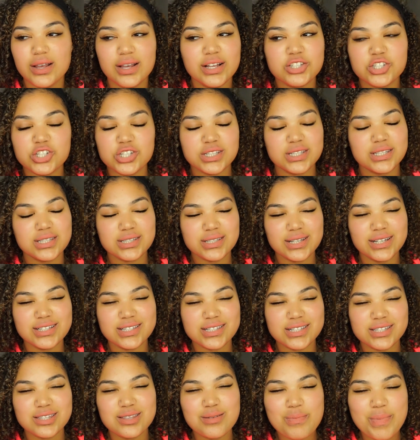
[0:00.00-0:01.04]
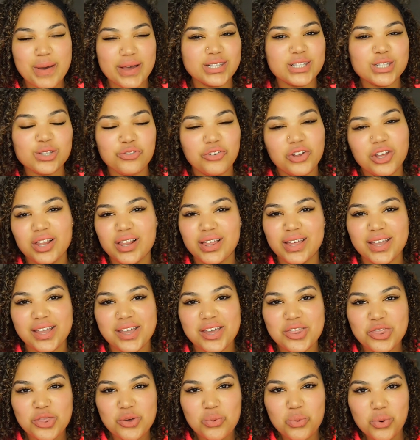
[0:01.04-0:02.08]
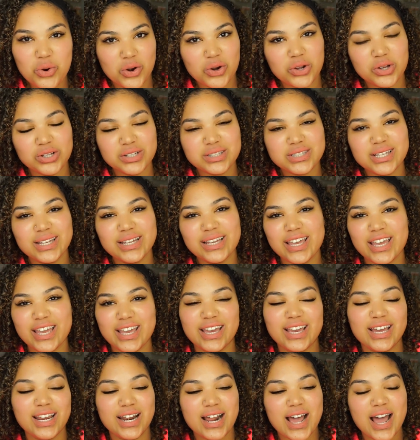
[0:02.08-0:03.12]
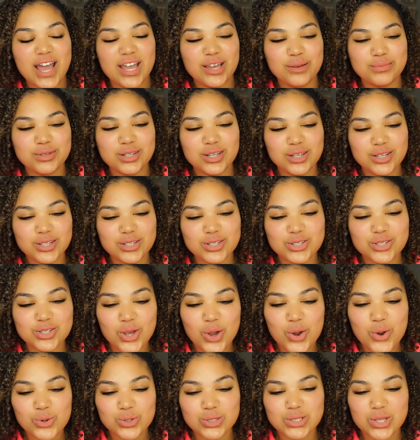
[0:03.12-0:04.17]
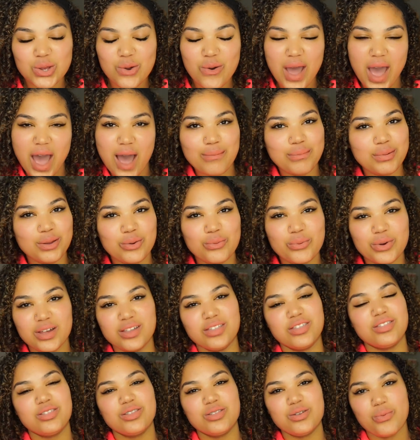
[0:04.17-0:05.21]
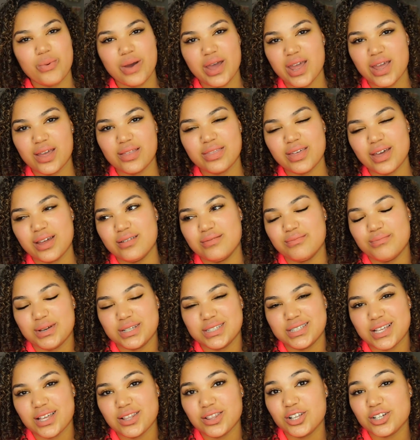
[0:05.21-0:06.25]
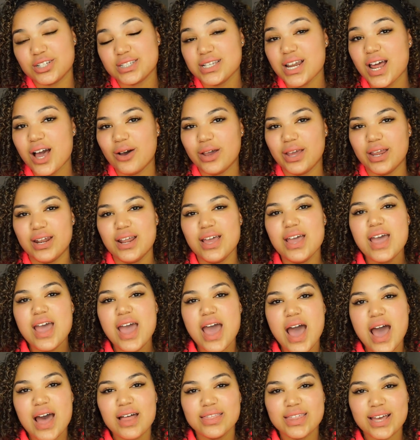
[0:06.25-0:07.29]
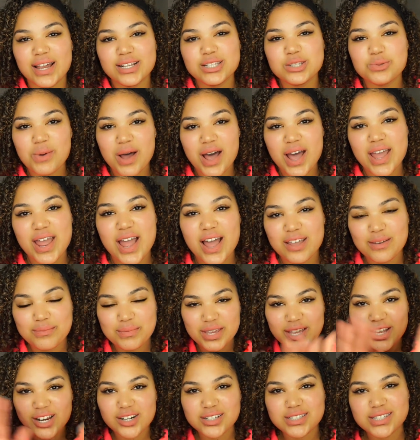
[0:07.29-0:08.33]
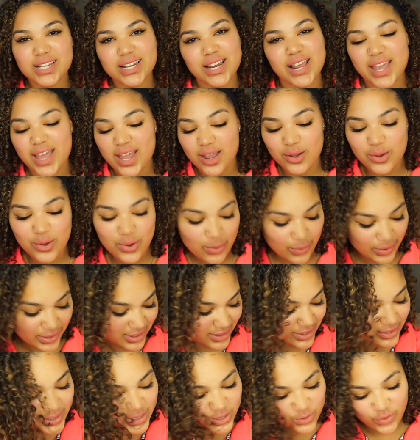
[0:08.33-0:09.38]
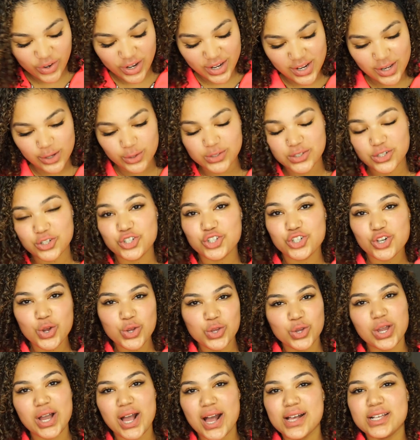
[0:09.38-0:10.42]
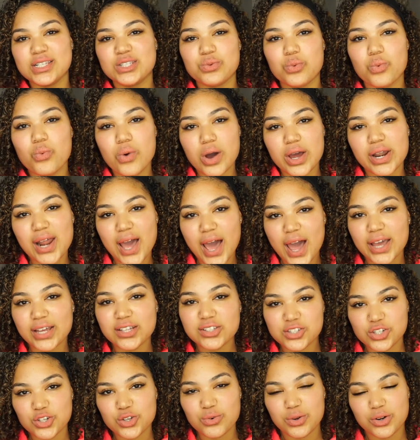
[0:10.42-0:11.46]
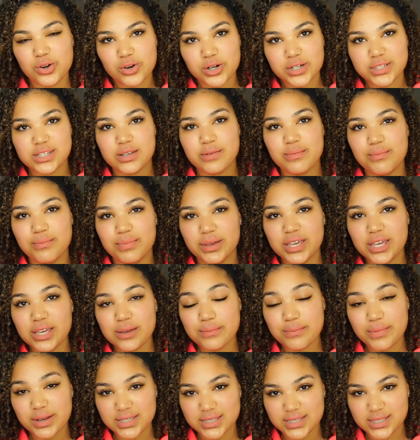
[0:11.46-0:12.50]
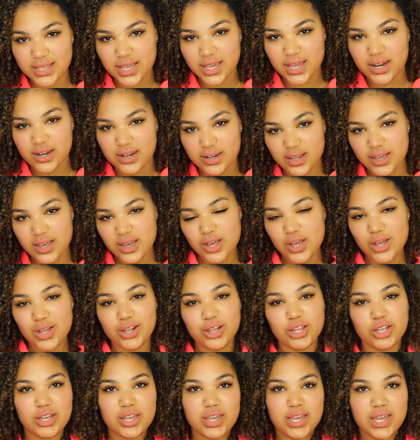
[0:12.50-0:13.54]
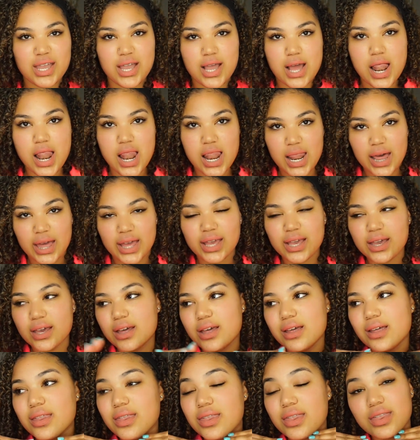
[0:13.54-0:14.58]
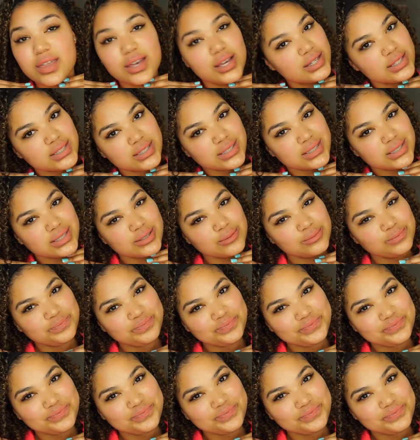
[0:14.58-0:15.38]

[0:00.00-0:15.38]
it's the best feeling in the world, and I am so happy with the way that my skin looks now. And that is why I'm here today with this video, to show you guys what I do in order to keep my skin looking like this.